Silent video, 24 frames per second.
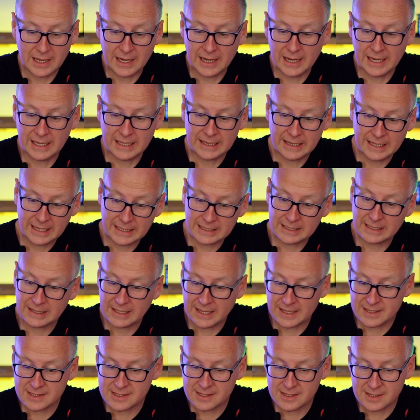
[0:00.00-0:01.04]
I like the
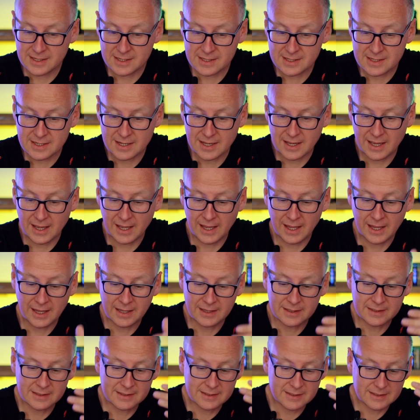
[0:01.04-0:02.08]
lenses,
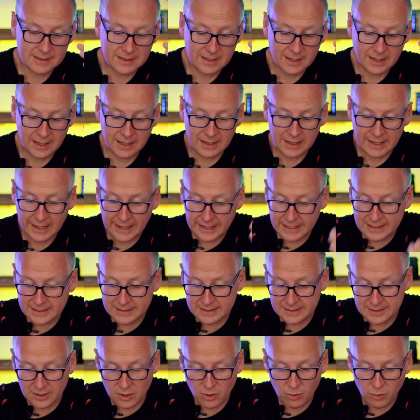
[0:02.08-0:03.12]
and I
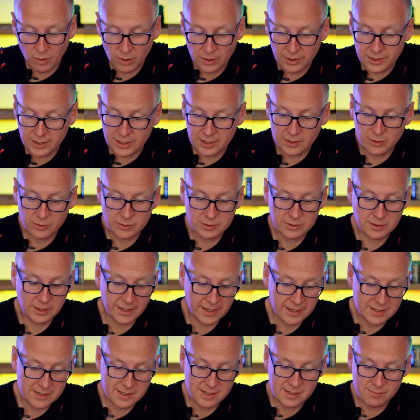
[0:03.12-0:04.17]
like the quality those
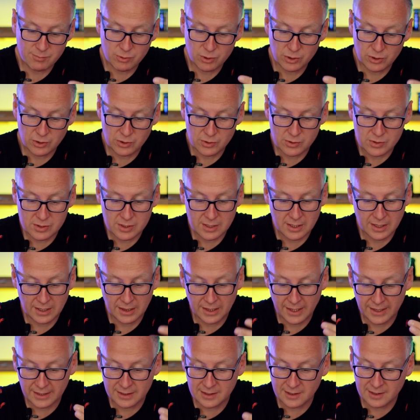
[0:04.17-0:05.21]
lenses produce. I
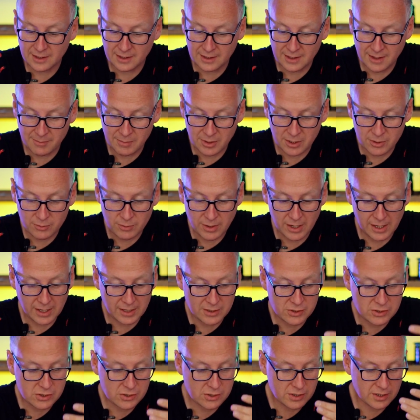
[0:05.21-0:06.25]
like the dynamic
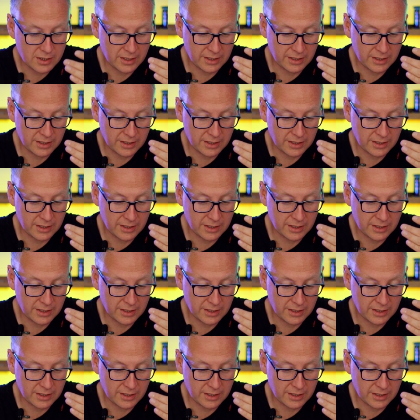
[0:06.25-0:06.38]
range.